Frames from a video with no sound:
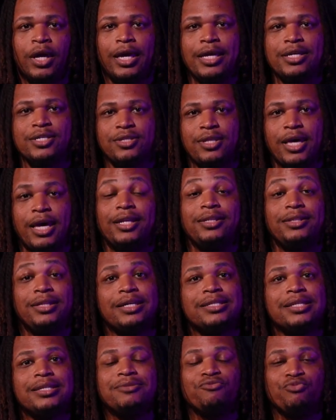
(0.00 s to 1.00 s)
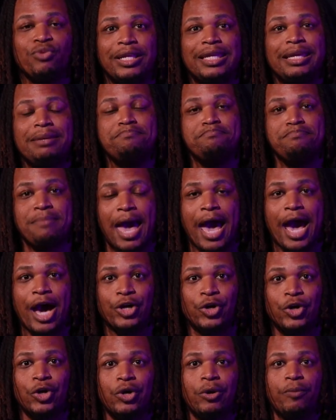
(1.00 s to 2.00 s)
is that it doesn't really
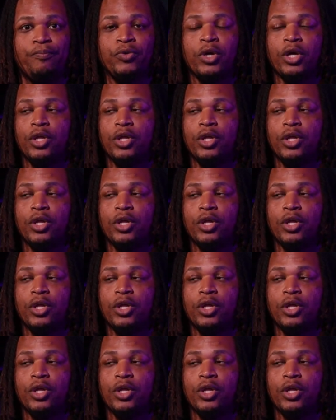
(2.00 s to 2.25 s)
matter